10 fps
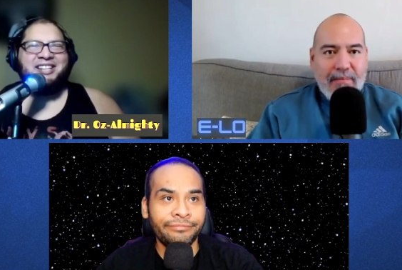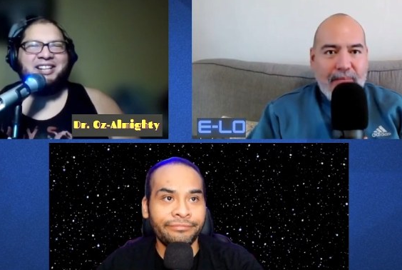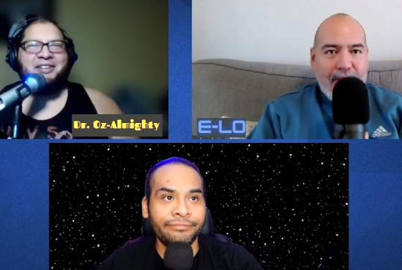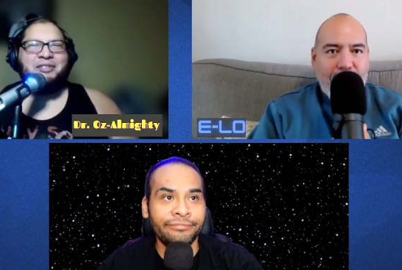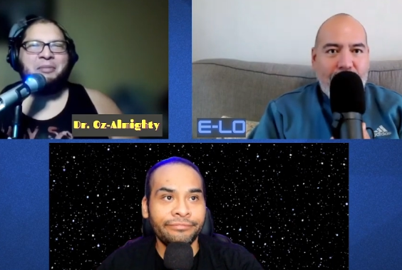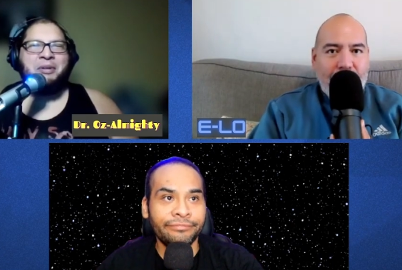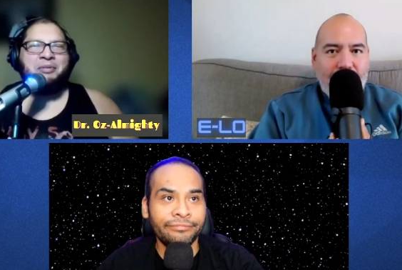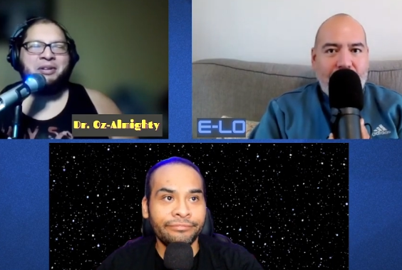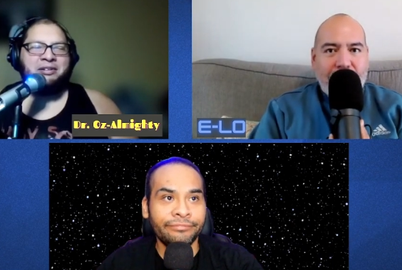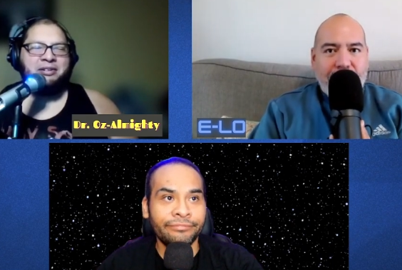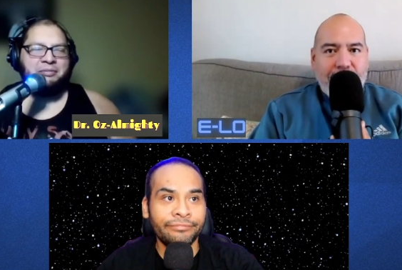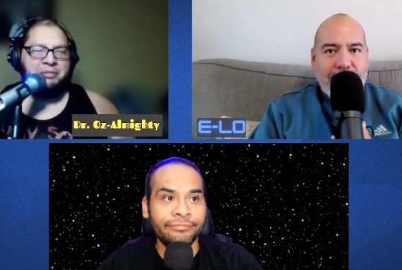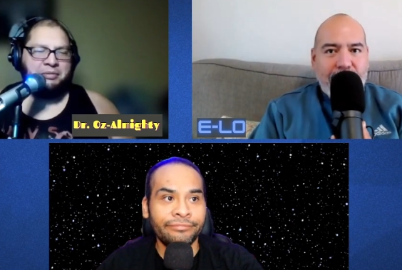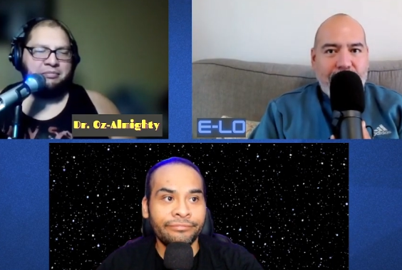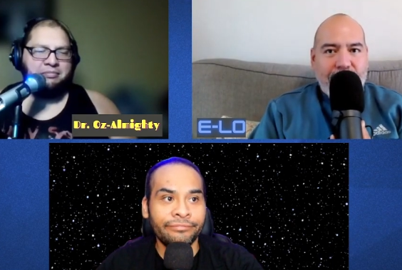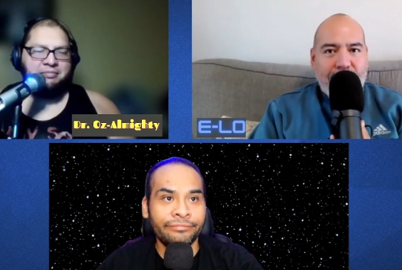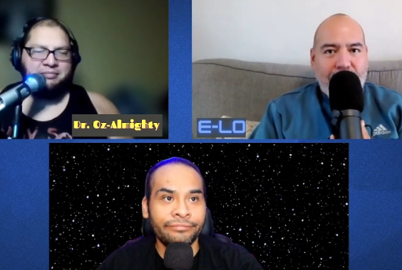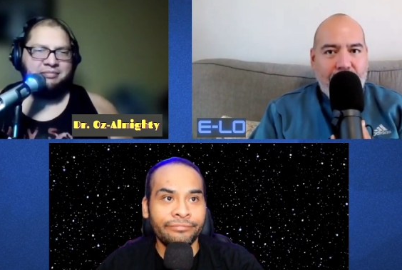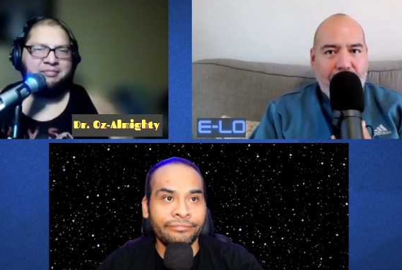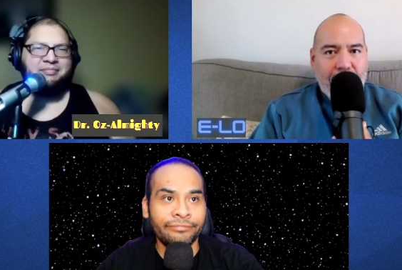Speaker 1: I'll flop my wiener in it.
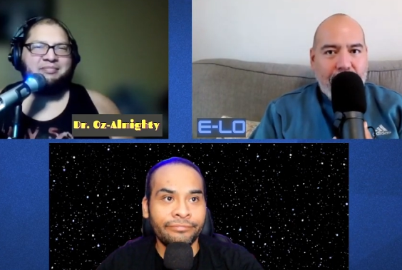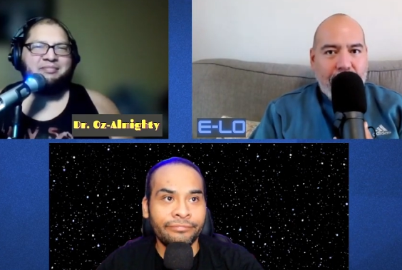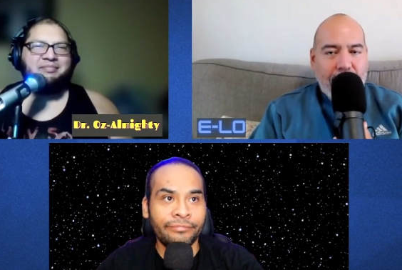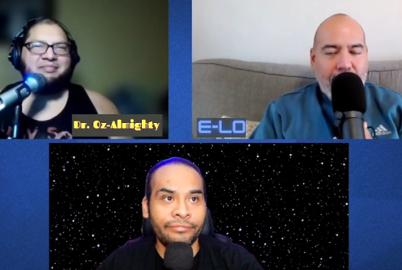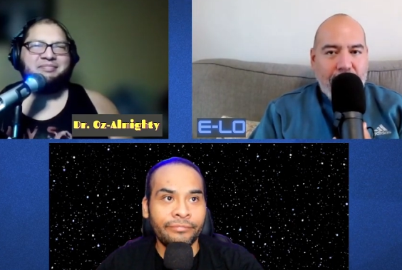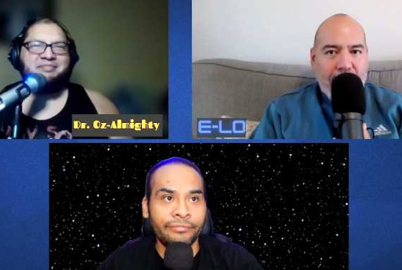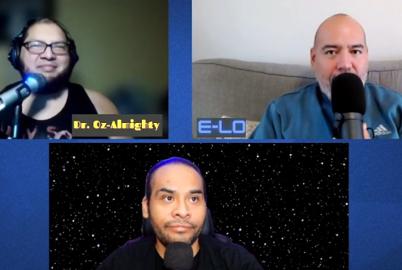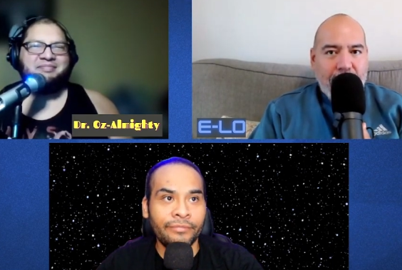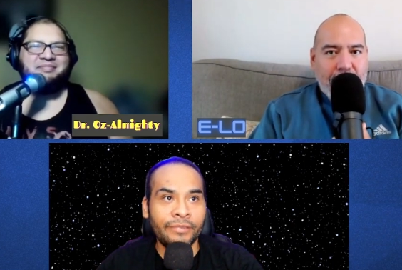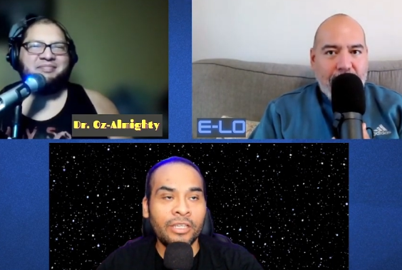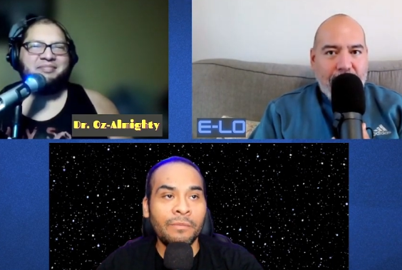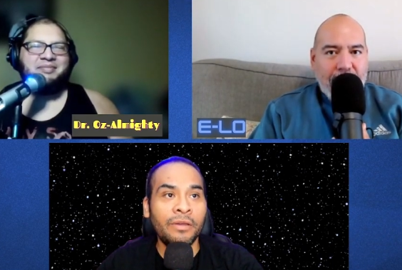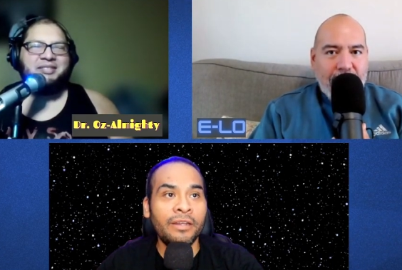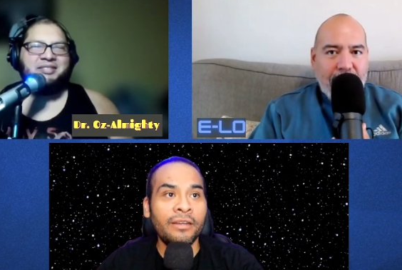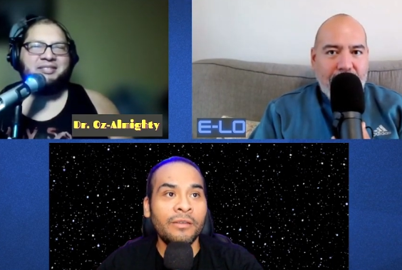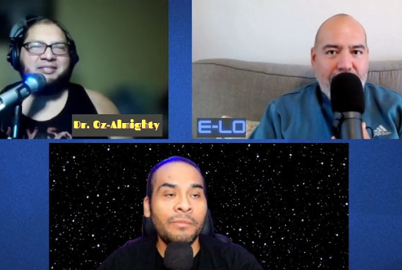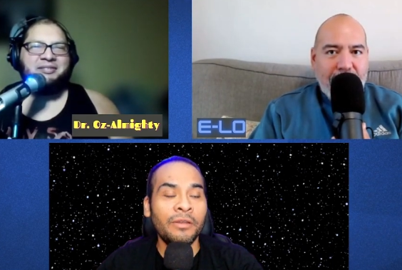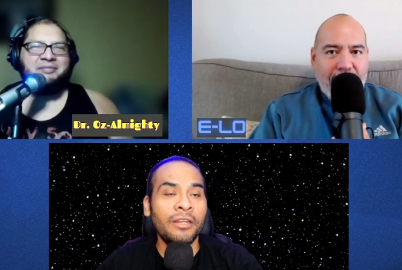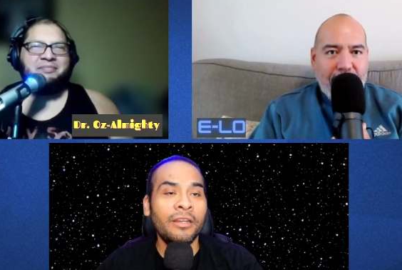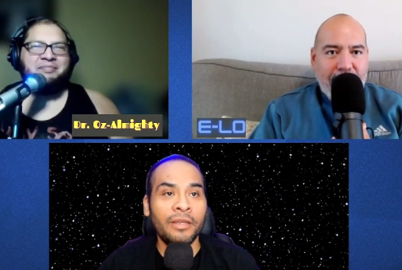
Speaker 2: You could put it. You put
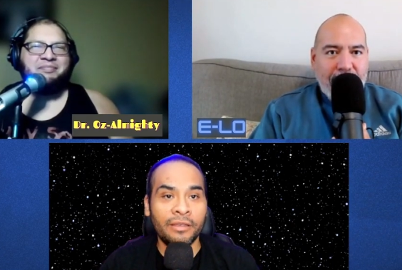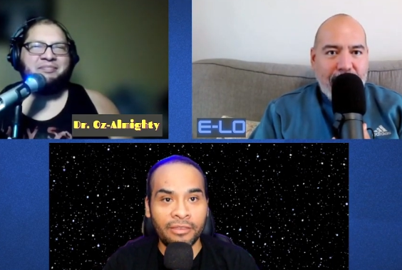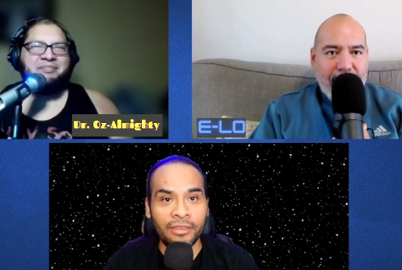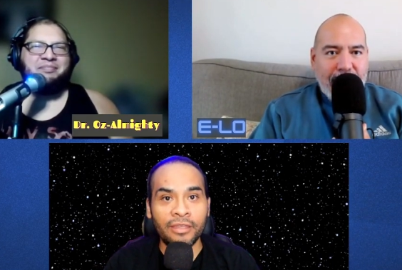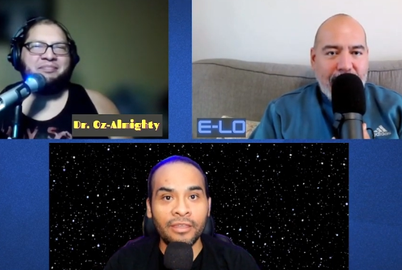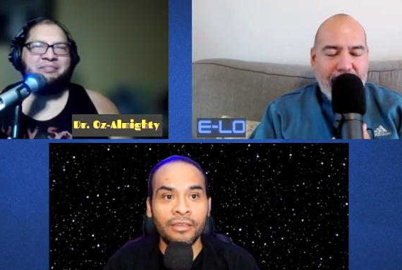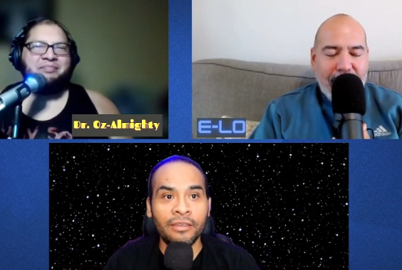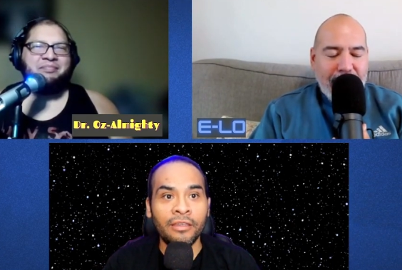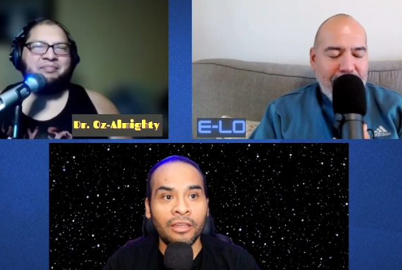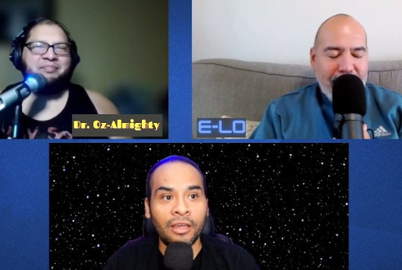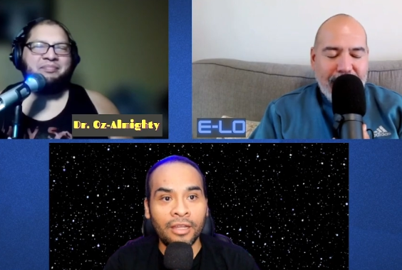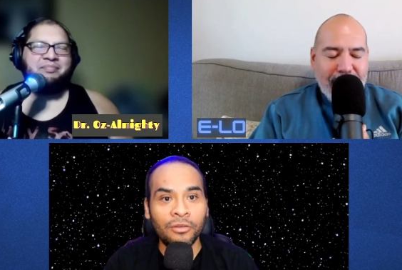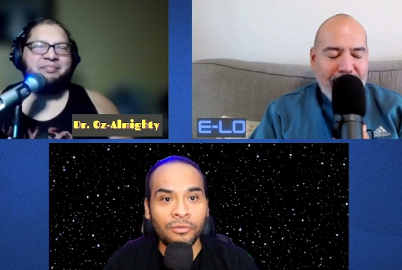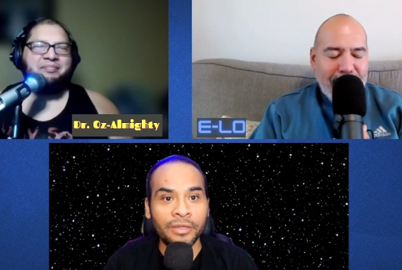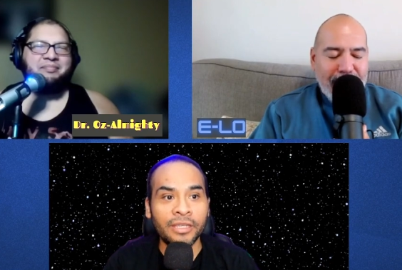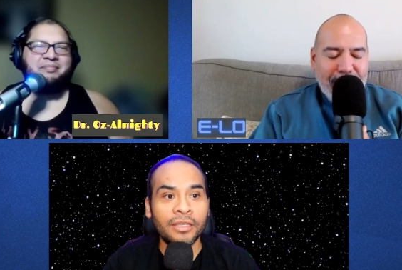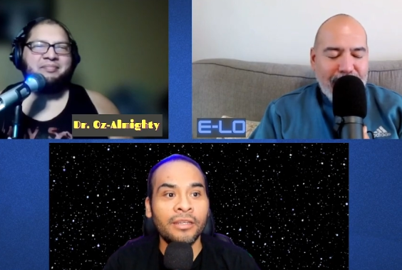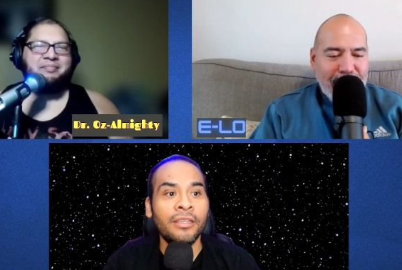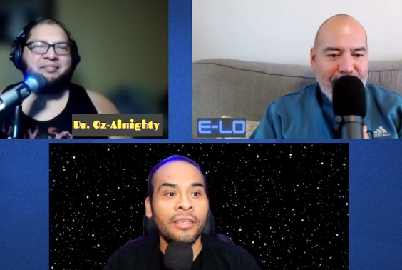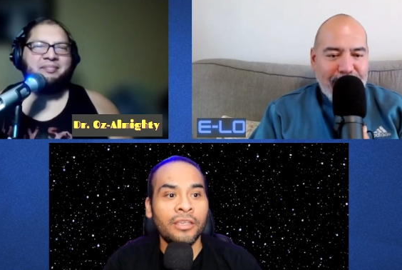it among thing,
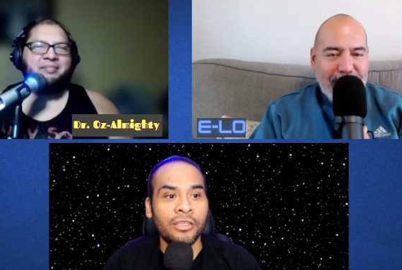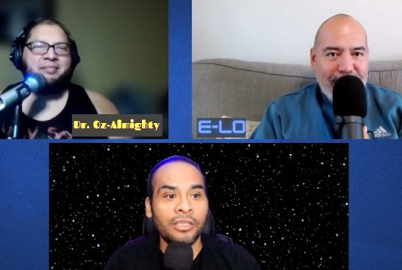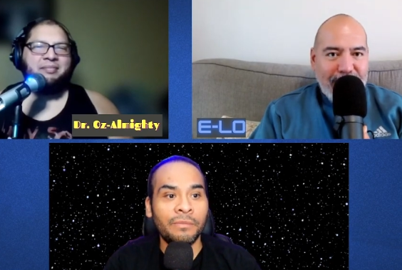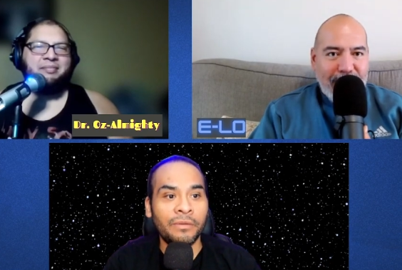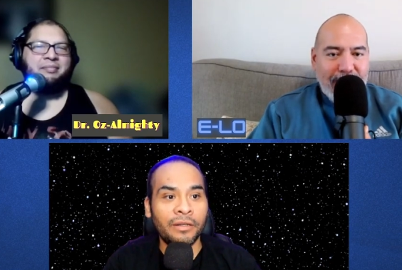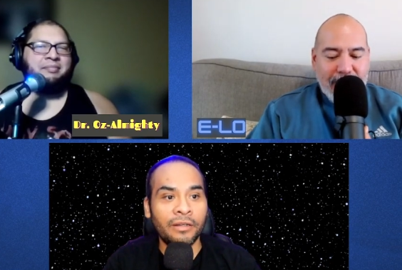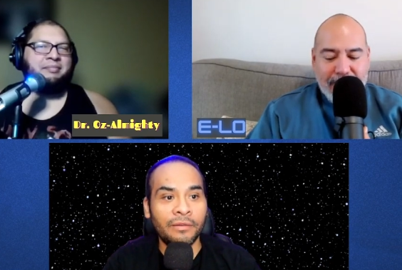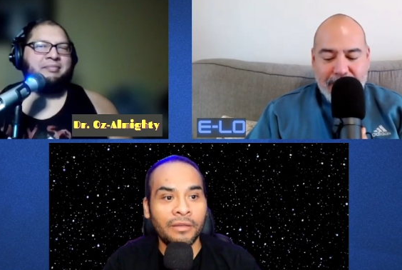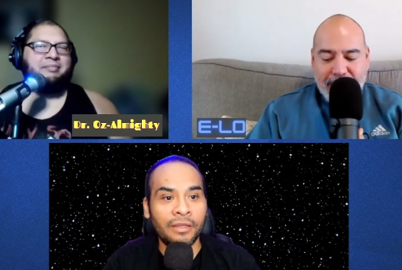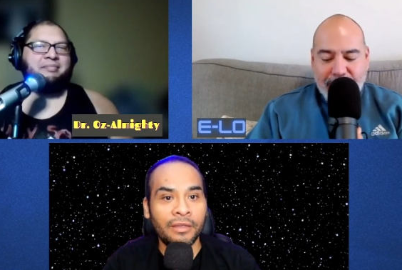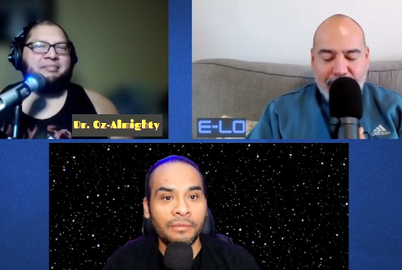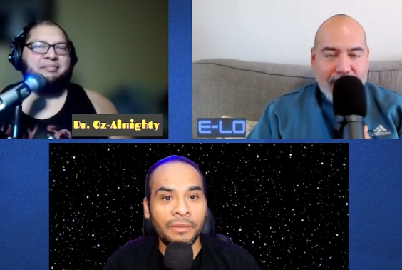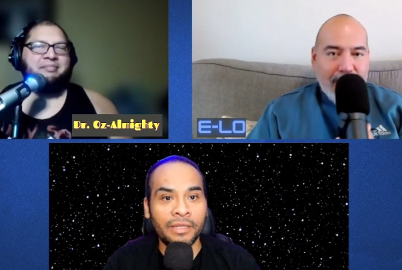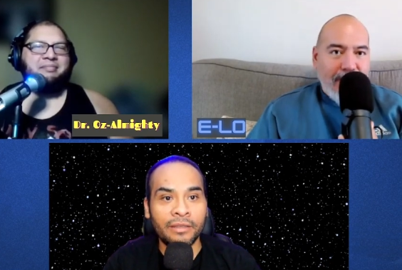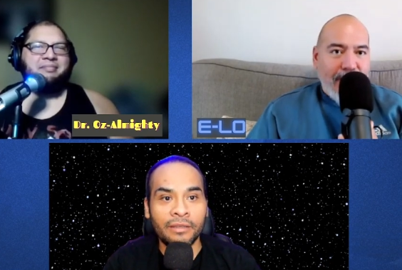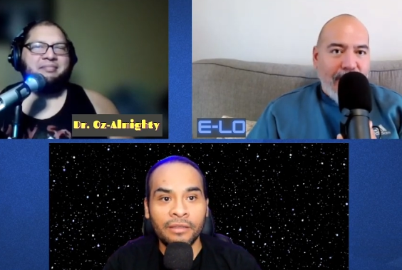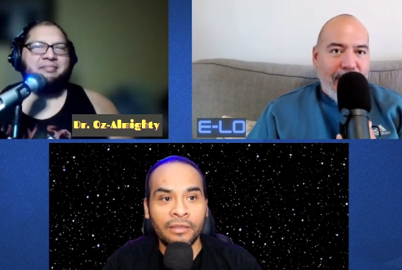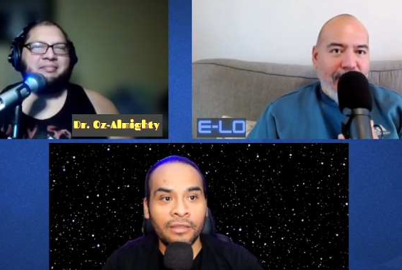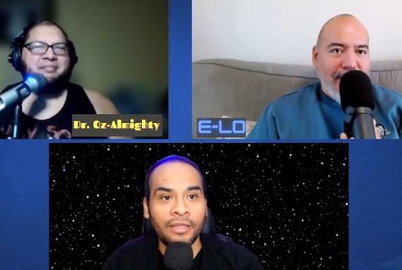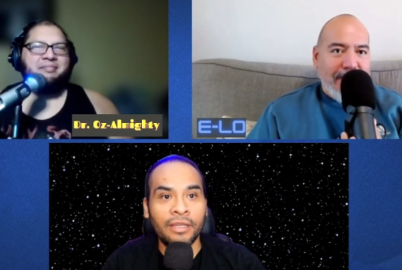Halloween. You could put it uh, um like,
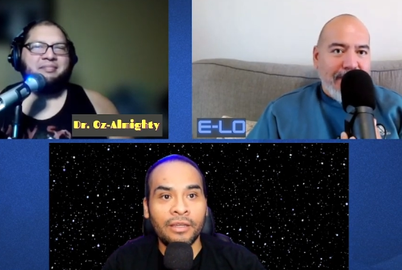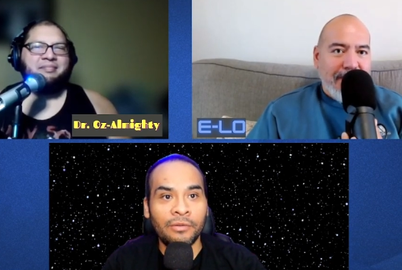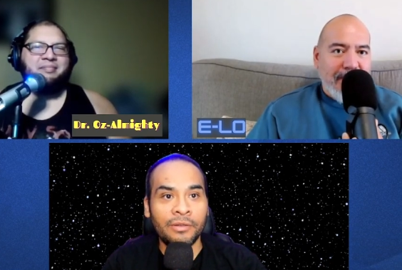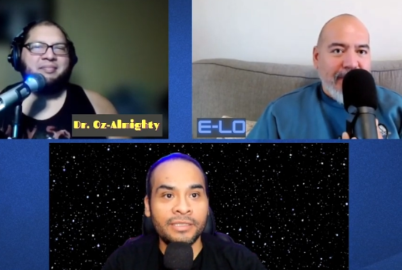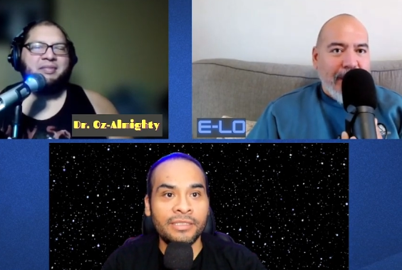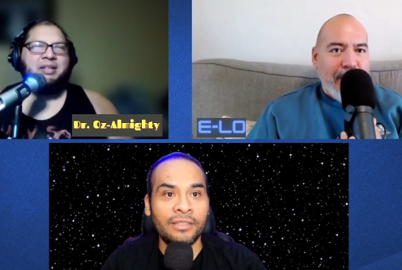uh, what's
Speaker 1: Vampire.